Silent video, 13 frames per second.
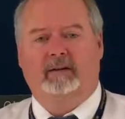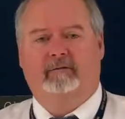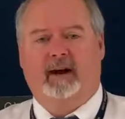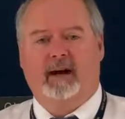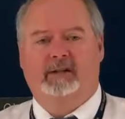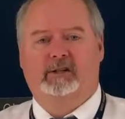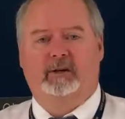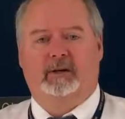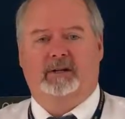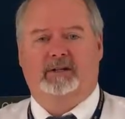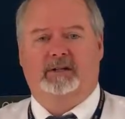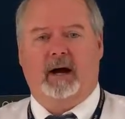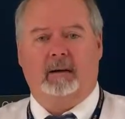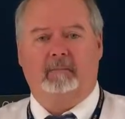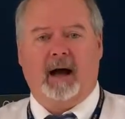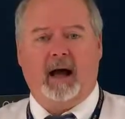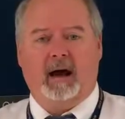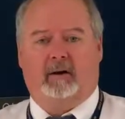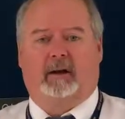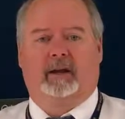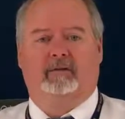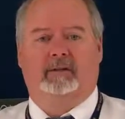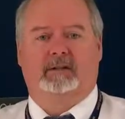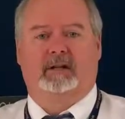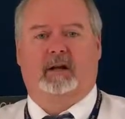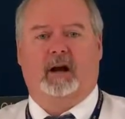to invite you to stop by or
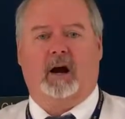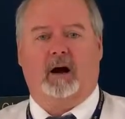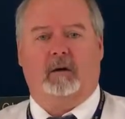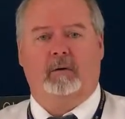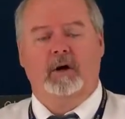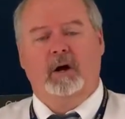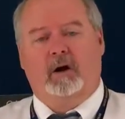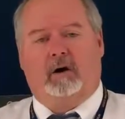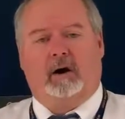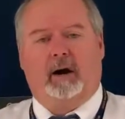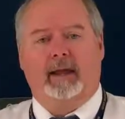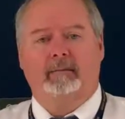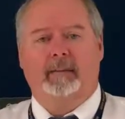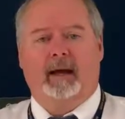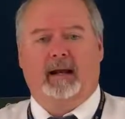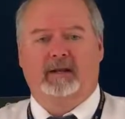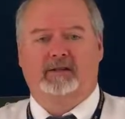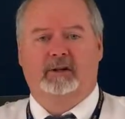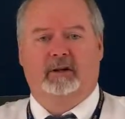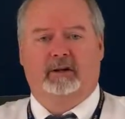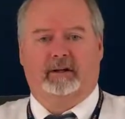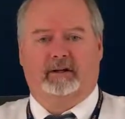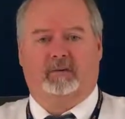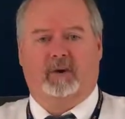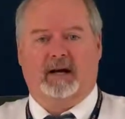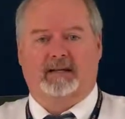give us a call or email us here
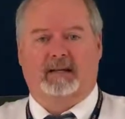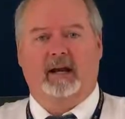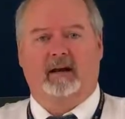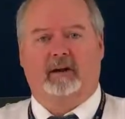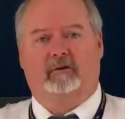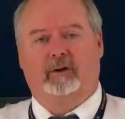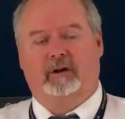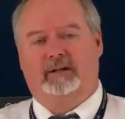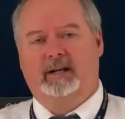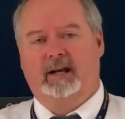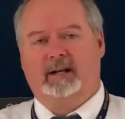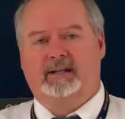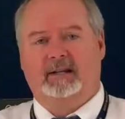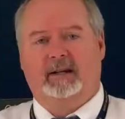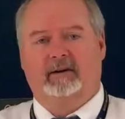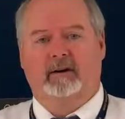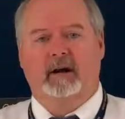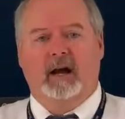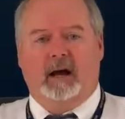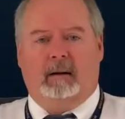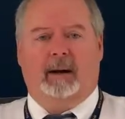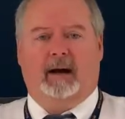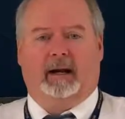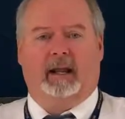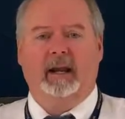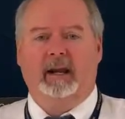at the Wise County Career Tech Center
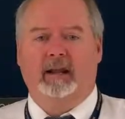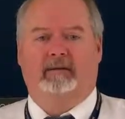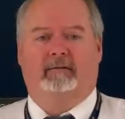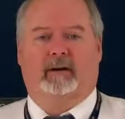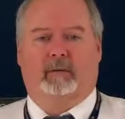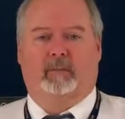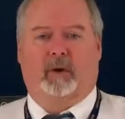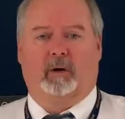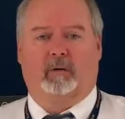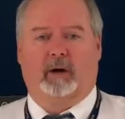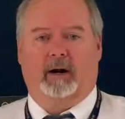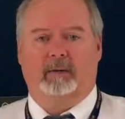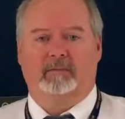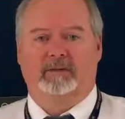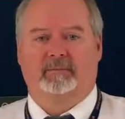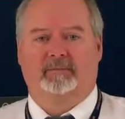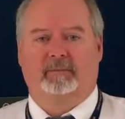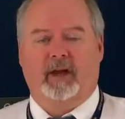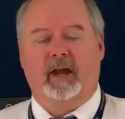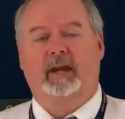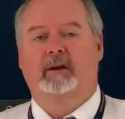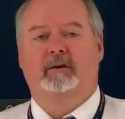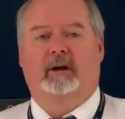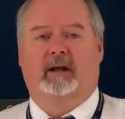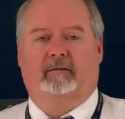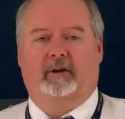about any of our programs. Thank
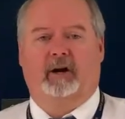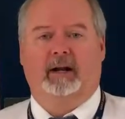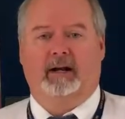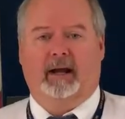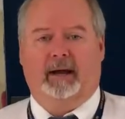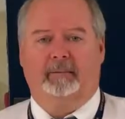you and have a great